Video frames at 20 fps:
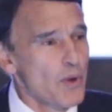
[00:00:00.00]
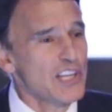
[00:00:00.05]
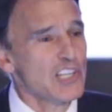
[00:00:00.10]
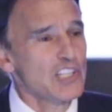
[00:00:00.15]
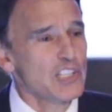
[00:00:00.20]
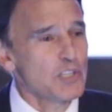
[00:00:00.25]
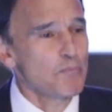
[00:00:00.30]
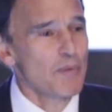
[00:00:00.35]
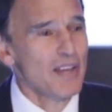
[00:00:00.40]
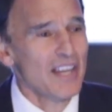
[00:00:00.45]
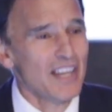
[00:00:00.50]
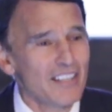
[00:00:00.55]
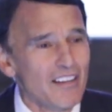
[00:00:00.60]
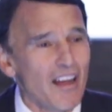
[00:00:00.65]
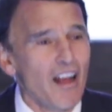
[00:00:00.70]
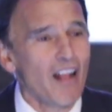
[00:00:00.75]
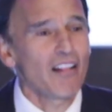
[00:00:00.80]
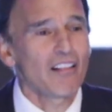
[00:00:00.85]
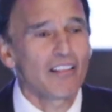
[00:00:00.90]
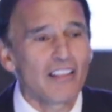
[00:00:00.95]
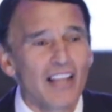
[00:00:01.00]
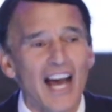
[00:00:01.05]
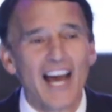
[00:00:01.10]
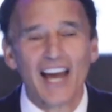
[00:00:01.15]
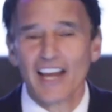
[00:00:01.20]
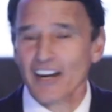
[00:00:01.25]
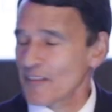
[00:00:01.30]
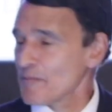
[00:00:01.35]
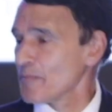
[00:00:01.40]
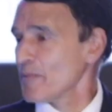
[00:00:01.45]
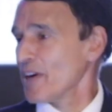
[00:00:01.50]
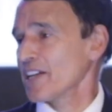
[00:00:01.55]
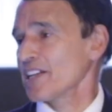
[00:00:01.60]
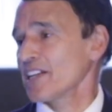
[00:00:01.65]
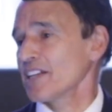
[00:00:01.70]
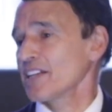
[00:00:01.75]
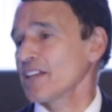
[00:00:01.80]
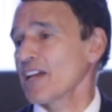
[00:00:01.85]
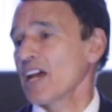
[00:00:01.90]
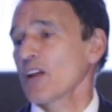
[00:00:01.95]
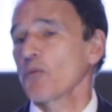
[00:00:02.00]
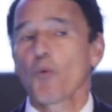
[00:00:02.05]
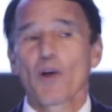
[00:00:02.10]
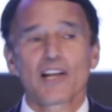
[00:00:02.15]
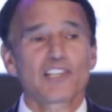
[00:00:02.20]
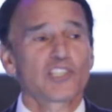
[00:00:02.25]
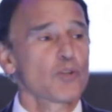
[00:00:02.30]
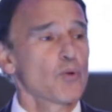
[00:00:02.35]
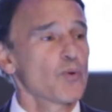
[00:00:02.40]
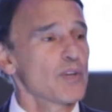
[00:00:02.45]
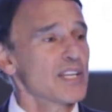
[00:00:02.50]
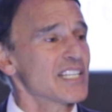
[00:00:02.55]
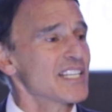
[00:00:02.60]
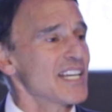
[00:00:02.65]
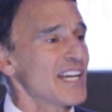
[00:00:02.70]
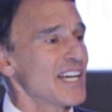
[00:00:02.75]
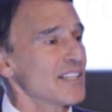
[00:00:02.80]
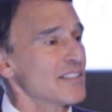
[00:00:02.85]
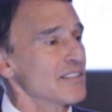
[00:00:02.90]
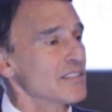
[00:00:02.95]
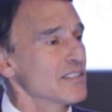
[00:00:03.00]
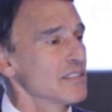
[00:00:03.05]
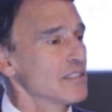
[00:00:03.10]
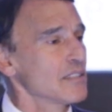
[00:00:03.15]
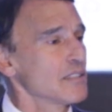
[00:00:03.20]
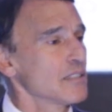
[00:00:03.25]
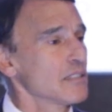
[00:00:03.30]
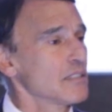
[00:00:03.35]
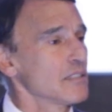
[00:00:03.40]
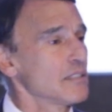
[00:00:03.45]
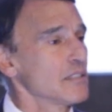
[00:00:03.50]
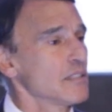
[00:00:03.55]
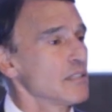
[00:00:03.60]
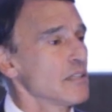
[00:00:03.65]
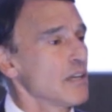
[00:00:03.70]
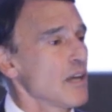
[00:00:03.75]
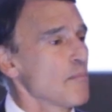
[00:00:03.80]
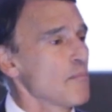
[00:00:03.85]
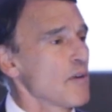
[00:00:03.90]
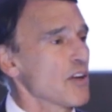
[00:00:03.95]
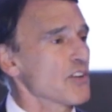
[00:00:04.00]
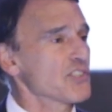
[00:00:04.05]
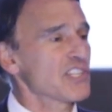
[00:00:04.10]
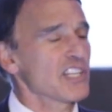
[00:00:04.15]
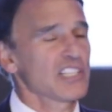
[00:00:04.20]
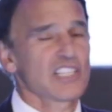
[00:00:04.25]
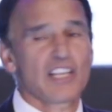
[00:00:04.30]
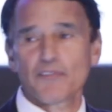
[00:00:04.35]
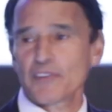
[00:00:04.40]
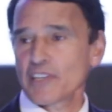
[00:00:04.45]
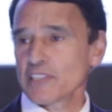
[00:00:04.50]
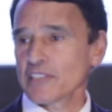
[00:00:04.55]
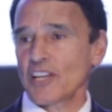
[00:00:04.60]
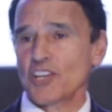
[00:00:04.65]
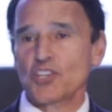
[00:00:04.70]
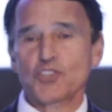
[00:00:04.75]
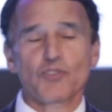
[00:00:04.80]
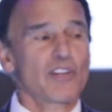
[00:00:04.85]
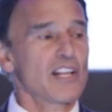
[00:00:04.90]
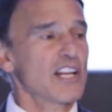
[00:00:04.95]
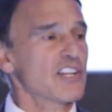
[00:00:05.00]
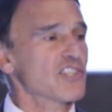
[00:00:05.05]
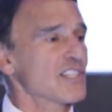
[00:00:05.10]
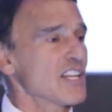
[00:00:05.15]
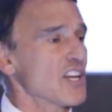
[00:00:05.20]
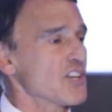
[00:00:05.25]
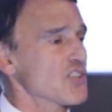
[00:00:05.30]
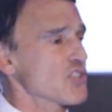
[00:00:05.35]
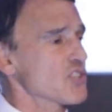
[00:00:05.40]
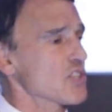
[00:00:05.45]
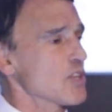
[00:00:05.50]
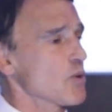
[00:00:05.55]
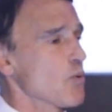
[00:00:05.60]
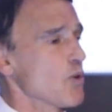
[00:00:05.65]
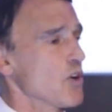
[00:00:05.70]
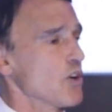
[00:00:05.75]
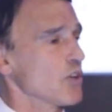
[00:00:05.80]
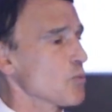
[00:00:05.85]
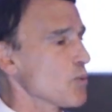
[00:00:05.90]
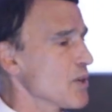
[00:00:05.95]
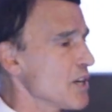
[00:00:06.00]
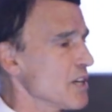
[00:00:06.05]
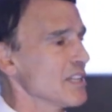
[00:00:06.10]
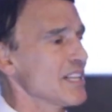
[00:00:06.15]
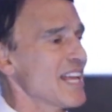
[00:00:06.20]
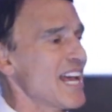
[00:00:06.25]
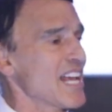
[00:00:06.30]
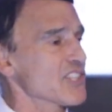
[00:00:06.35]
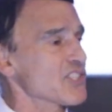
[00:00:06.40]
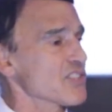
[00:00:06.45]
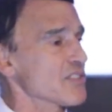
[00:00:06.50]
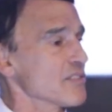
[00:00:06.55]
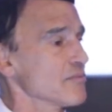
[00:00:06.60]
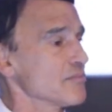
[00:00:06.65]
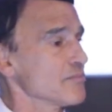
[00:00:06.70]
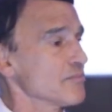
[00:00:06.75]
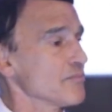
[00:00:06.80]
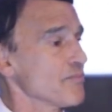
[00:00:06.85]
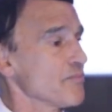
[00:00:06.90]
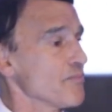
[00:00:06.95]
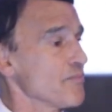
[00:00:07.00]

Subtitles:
We spend a lot of money, and what do we get? Amongst the 11 industrialized nations of the world, we are last.